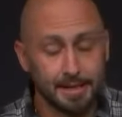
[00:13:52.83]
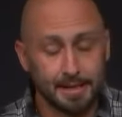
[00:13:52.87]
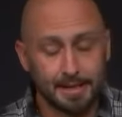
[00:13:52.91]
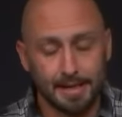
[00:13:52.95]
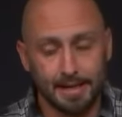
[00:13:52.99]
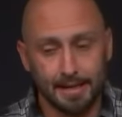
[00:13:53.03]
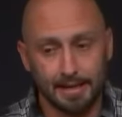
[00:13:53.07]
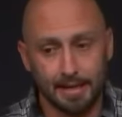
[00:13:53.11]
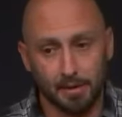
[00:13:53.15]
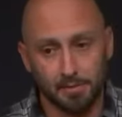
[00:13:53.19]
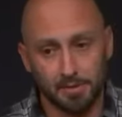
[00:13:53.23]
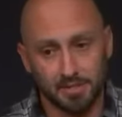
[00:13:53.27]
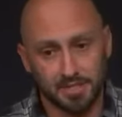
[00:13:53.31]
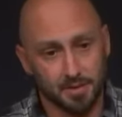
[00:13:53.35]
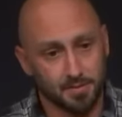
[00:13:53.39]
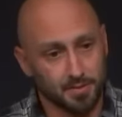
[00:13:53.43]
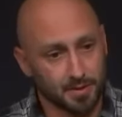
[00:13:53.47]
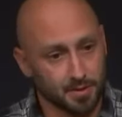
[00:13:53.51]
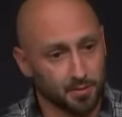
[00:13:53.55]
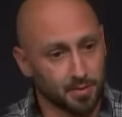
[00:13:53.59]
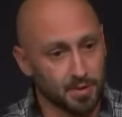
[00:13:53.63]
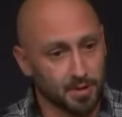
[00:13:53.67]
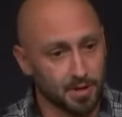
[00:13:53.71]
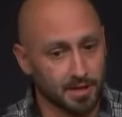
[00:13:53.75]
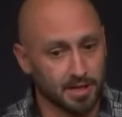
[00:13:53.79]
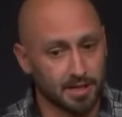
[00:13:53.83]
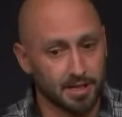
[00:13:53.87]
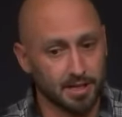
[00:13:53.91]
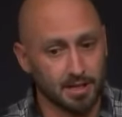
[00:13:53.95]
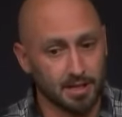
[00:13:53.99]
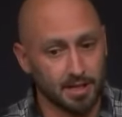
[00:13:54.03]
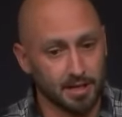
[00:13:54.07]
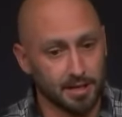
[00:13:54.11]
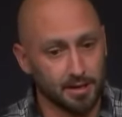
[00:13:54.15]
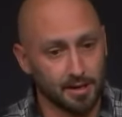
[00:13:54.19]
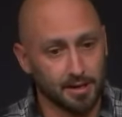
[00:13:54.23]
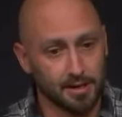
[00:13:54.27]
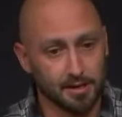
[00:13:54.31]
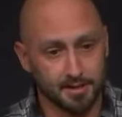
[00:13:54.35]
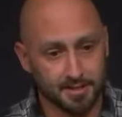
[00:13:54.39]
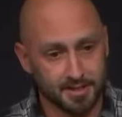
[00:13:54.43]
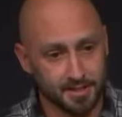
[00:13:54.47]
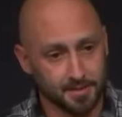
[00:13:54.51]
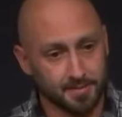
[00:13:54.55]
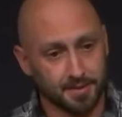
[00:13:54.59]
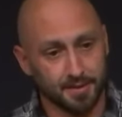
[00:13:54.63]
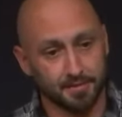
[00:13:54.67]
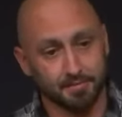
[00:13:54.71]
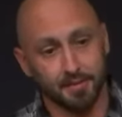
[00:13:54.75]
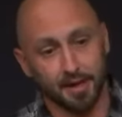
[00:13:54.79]
And that was something we were keyed in on. It's
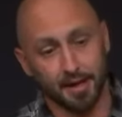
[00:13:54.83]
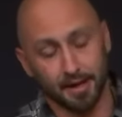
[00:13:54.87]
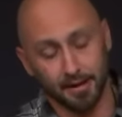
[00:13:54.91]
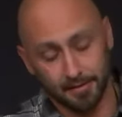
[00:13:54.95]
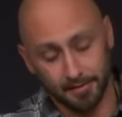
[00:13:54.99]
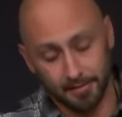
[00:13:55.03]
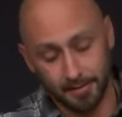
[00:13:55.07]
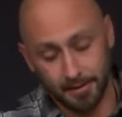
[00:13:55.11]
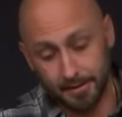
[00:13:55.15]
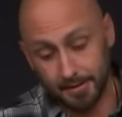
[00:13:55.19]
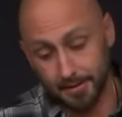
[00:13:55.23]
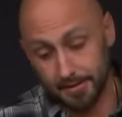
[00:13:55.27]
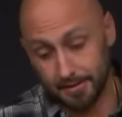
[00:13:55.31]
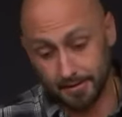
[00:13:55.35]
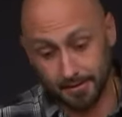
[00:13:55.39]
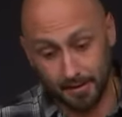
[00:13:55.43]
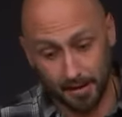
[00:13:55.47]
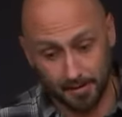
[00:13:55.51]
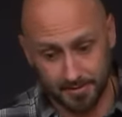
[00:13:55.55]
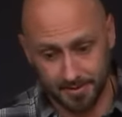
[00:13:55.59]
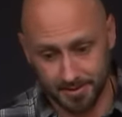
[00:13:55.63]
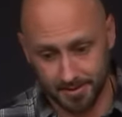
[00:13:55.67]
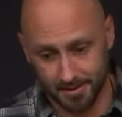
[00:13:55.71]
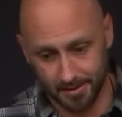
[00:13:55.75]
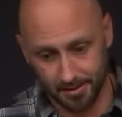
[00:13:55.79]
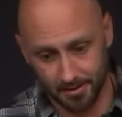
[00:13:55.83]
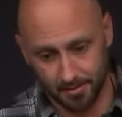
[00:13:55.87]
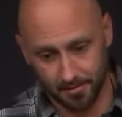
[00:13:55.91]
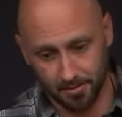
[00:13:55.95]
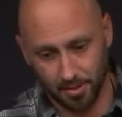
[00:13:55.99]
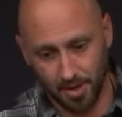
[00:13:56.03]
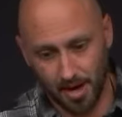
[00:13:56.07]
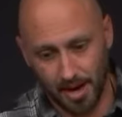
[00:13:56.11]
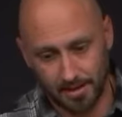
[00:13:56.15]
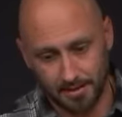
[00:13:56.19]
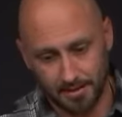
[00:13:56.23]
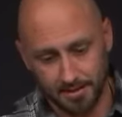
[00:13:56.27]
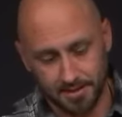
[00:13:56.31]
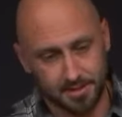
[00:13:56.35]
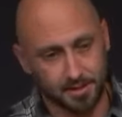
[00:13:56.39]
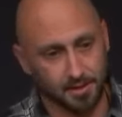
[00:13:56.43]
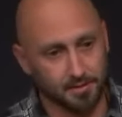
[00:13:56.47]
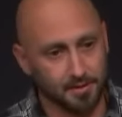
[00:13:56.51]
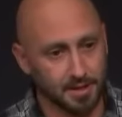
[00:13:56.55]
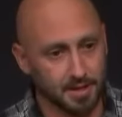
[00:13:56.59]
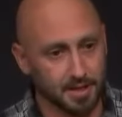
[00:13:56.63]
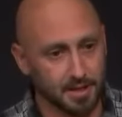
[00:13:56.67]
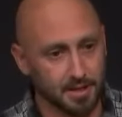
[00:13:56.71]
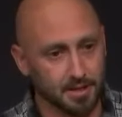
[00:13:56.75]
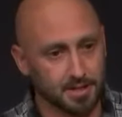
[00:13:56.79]
something that, you know, I've seen in practice
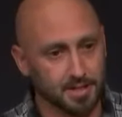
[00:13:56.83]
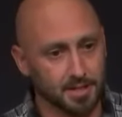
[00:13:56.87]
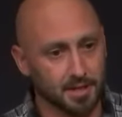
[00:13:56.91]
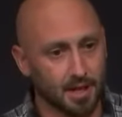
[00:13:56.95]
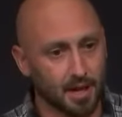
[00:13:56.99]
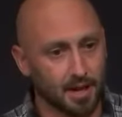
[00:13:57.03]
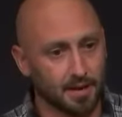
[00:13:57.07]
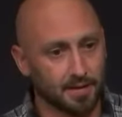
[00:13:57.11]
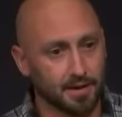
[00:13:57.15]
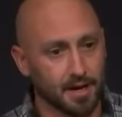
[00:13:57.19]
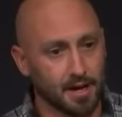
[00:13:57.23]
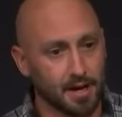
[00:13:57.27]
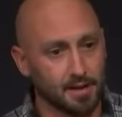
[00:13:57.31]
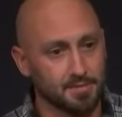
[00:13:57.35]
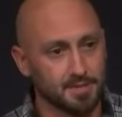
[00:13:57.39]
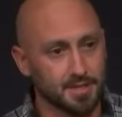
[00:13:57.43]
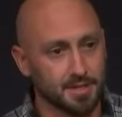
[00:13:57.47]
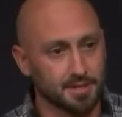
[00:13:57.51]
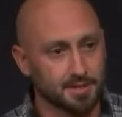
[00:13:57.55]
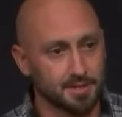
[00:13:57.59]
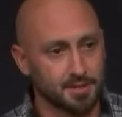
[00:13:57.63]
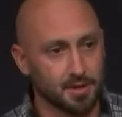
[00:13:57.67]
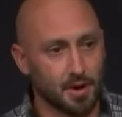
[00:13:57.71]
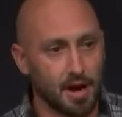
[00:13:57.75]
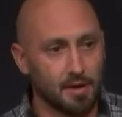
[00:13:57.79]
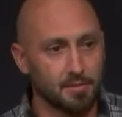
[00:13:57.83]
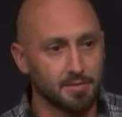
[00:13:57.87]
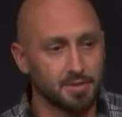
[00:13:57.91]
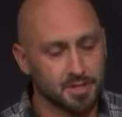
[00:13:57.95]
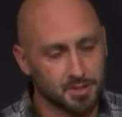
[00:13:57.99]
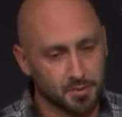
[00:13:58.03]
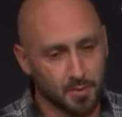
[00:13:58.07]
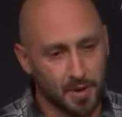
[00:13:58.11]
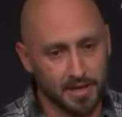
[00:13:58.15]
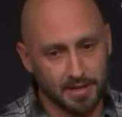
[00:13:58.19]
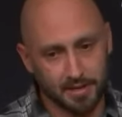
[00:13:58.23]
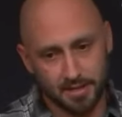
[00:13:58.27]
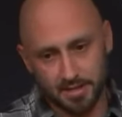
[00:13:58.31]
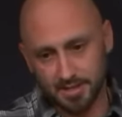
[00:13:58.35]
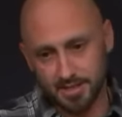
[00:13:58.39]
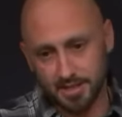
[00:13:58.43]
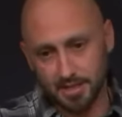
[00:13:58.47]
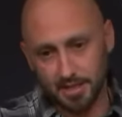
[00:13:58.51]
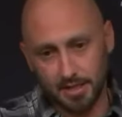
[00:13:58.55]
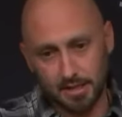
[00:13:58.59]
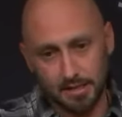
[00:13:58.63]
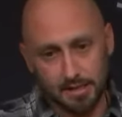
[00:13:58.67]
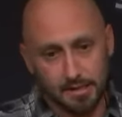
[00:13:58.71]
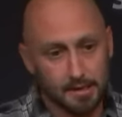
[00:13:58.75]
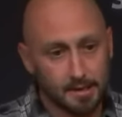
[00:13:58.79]
over the years a lot of times. And so I was just waiting to
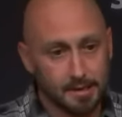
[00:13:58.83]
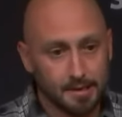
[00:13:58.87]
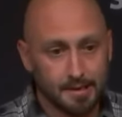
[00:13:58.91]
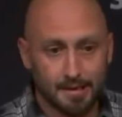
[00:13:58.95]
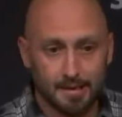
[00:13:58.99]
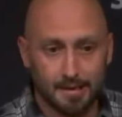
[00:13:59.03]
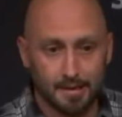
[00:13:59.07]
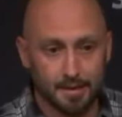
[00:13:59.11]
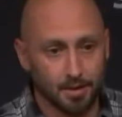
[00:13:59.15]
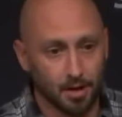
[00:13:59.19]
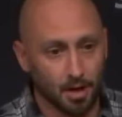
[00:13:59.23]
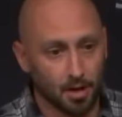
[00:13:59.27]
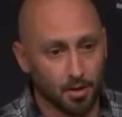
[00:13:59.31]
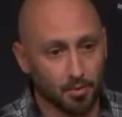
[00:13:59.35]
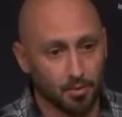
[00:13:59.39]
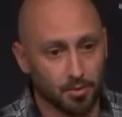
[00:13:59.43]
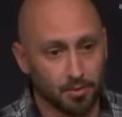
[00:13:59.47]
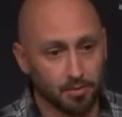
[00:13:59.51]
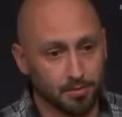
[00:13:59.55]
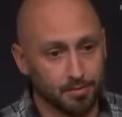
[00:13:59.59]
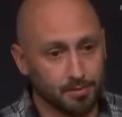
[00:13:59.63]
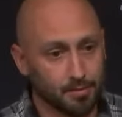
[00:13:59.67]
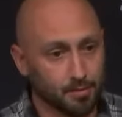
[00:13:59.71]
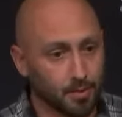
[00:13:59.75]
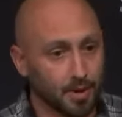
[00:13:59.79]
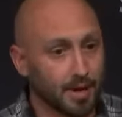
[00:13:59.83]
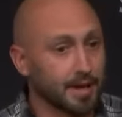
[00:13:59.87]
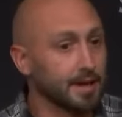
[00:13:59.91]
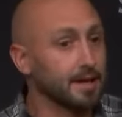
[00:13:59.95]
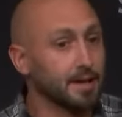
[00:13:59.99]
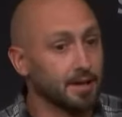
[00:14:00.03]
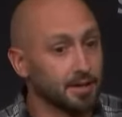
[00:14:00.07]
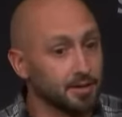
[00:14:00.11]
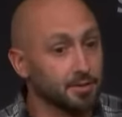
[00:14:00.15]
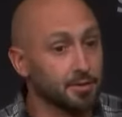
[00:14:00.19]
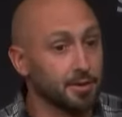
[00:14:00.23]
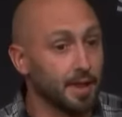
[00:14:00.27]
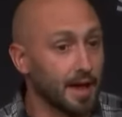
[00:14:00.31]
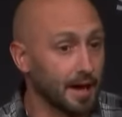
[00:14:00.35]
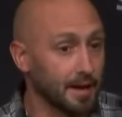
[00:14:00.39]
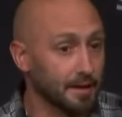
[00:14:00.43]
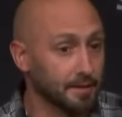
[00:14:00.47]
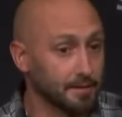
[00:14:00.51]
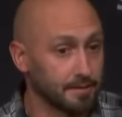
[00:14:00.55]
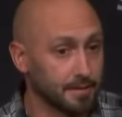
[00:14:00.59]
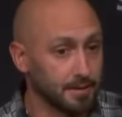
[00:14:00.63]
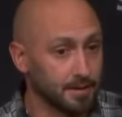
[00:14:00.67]
see, you know, were they going to do that?